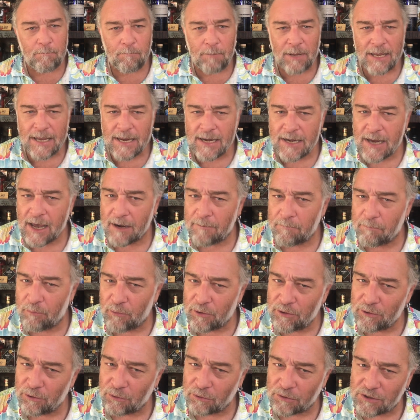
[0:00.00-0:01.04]
peanut
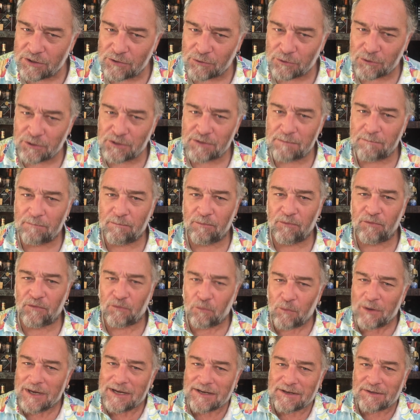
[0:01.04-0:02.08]
brittle sort of
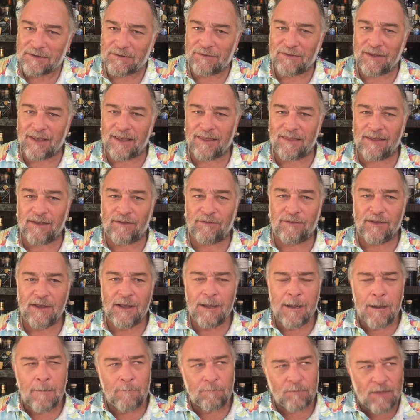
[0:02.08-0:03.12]
sweetness there. There's
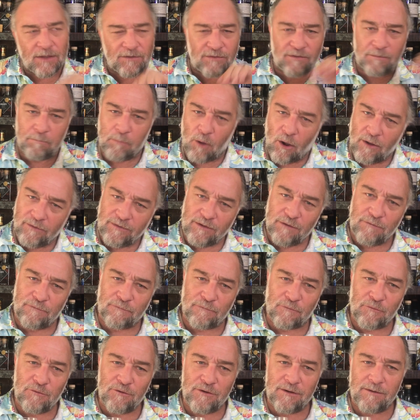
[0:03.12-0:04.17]
spicy
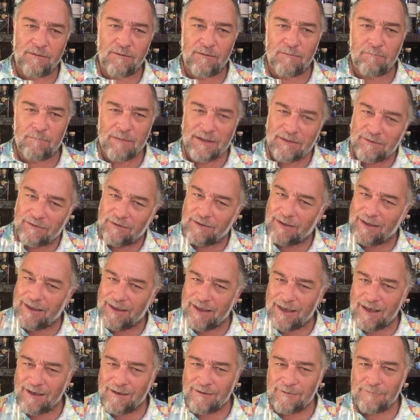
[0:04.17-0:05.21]
fruit mints
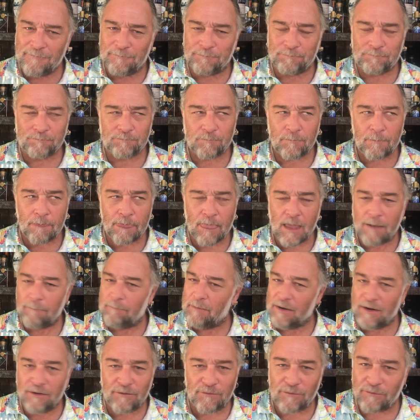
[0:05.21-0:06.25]
here,
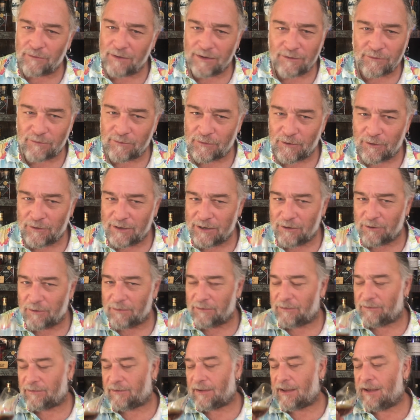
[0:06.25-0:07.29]
but it's certainly not
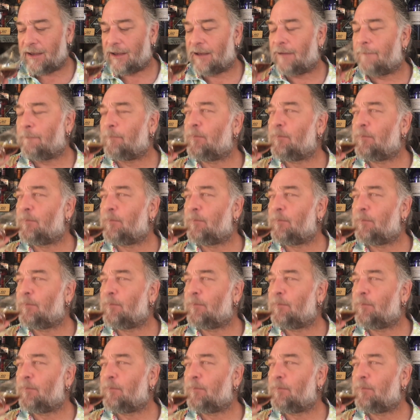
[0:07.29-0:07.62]
the star.